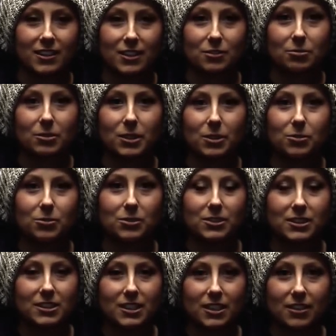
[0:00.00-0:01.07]
it's really cool
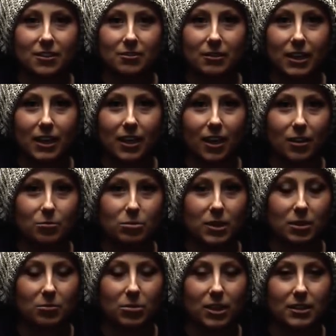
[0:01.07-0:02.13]
to see the way God
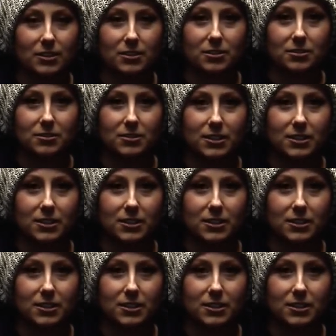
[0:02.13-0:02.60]
can bless you